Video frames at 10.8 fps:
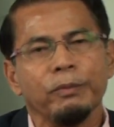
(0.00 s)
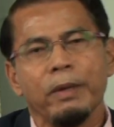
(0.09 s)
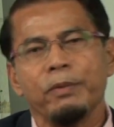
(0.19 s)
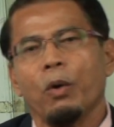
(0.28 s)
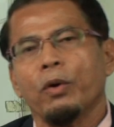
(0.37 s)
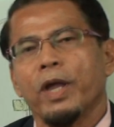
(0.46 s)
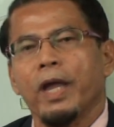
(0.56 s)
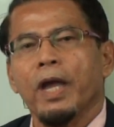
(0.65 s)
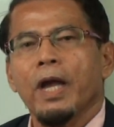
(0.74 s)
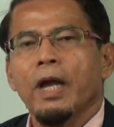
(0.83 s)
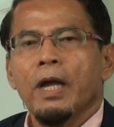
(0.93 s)
Maybe,
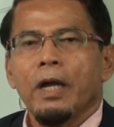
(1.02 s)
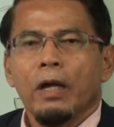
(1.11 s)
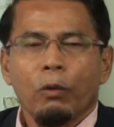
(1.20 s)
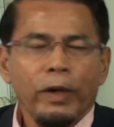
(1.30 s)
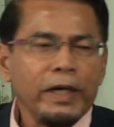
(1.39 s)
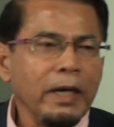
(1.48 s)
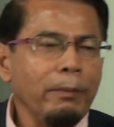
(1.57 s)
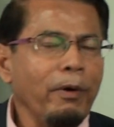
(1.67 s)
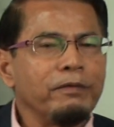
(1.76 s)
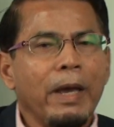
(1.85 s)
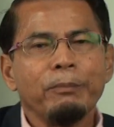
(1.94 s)
okay, quite a number
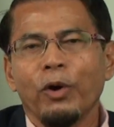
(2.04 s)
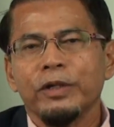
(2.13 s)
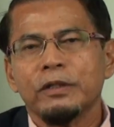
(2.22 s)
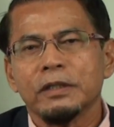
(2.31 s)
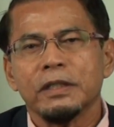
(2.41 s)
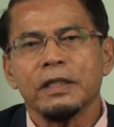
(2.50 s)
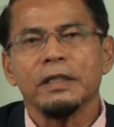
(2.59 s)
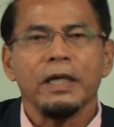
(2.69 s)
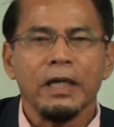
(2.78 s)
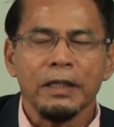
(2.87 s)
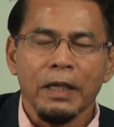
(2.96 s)
of them not interested
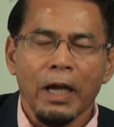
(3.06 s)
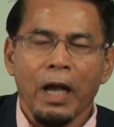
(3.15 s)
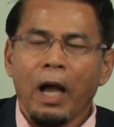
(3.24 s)
in